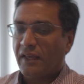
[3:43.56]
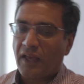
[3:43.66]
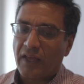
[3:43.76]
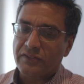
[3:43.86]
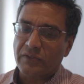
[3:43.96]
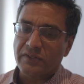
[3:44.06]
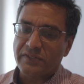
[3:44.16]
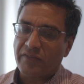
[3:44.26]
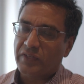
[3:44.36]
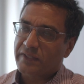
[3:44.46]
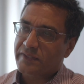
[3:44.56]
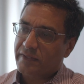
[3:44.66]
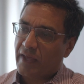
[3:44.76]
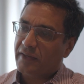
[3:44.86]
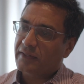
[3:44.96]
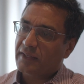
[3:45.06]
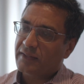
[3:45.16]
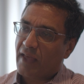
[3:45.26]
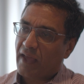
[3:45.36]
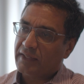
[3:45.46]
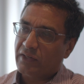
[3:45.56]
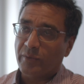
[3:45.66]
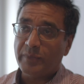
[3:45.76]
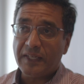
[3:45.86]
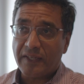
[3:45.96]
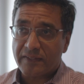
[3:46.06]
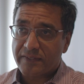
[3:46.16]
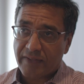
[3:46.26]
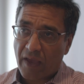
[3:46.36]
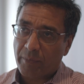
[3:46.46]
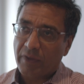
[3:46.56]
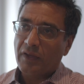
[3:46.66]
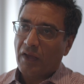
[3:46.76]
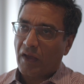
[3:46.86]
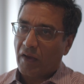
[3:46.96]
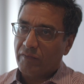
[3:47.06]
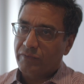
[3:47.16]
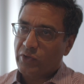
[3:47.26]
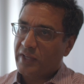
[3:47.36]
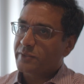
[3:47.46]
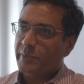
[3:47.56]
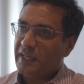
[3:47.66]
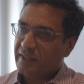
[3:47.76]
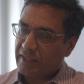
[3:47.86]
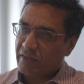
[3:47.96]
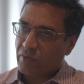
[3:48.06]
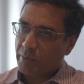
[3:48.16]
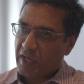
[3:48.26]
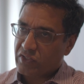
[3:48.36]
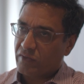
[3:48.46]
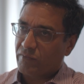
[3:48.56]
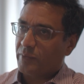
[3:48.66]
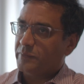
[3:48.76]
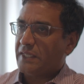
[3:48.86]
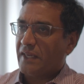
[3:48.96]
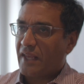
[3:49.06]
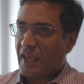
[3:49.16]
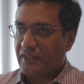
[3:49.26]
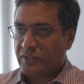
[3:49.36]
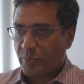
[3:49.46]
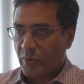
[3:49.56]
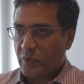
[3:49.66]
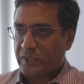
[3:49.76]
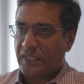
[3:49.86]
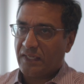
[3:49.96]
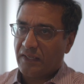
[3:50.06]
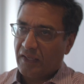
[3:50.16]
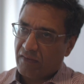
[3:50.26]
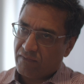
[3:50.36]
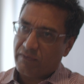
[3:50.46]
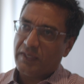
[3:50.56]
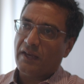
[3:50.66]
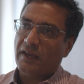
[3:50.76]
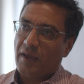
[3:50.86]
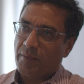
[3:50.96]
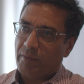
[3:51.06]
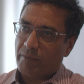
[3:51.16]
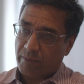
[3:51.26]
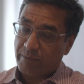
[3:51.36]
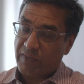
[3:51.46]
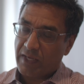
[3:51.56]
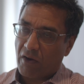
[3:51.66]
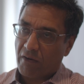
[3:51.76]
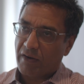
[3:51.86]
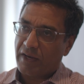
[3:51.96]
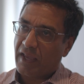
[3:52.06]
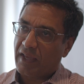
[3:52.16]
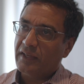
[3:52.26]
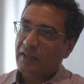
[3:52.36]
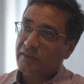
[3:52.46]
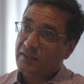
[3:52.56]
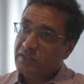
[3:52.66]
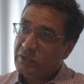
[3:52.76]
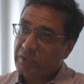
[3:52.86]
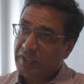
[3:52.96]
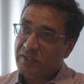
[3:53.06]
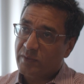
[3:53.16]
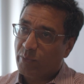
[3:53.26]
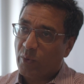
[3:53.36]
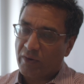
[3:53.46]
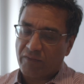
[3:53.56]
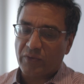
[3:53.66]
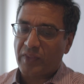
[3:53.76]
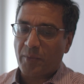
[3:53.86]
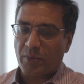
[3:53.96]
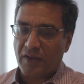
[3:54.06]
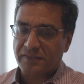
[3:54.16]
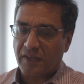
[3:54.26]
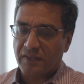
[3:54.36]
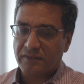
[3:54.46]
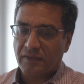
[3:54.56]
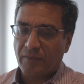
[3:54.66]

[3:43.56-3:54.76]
And so there's evidence that in that intermediate step of transmitting the information from DNA to protein via RNA, that synuclein is important for that process.